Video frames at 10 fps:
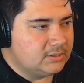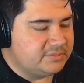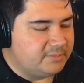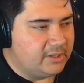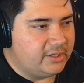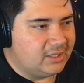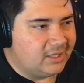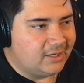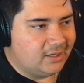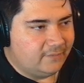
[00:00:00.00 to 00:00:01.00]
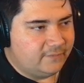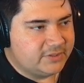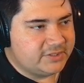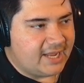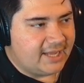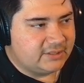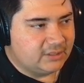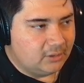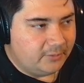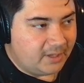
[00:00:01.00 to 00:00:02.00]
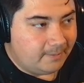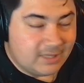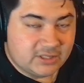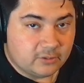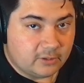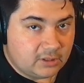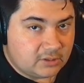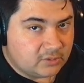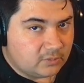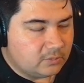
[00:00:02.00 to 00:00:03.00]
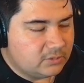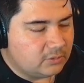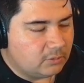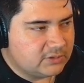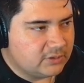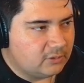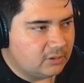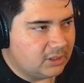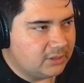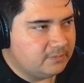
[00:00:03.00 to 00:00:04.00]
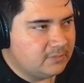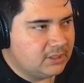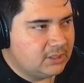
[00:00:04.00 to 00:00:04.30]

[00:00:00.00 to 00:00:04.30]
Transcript: This melody line kind of just adds a little bit of mystery to what's going on.